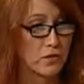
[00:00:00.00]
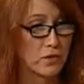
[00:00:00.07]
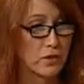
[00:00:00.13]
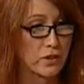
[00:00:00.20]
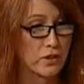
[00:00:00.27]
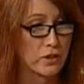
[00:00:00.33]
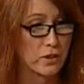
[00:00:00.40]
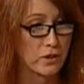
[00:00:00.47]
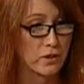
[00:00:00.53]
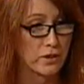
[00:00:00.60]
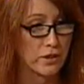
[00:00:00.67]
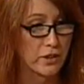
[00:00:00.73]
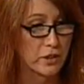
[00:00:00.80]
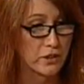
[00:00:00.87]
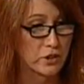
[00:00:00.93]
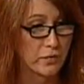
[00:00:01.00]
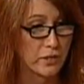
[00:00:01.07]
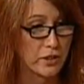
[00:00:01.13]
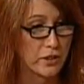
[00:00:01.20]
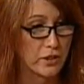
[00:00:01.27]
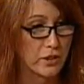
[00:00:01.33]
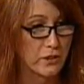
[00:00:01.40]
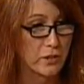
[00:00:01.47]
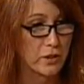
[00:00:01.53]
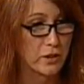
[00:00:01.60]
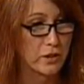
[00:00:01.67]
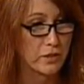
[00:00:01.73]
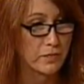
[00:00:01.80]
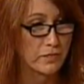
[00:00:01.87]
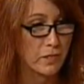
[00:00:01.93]
for the uh, the LGBT
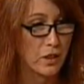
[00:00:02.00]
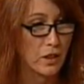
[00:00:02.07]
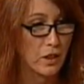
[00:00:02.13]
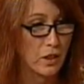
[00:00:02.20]
community.